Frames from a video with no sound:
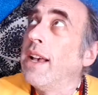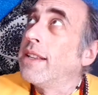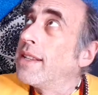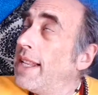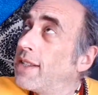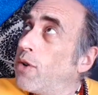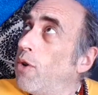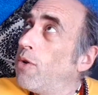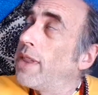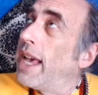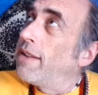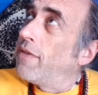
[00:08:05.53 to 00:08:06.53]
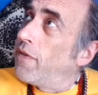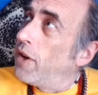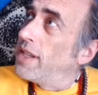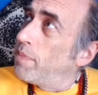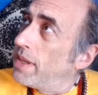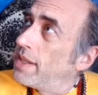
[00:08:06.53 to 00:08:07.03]
So let's call that
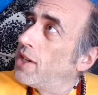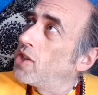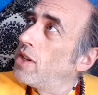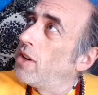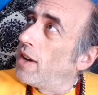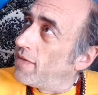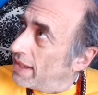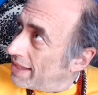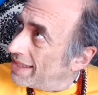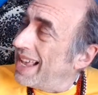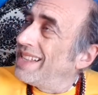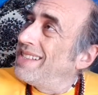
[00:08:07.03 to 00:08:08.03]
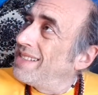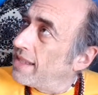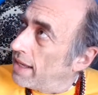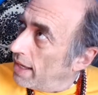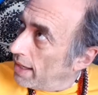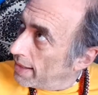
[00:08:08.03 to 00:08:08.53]
first position of the sun's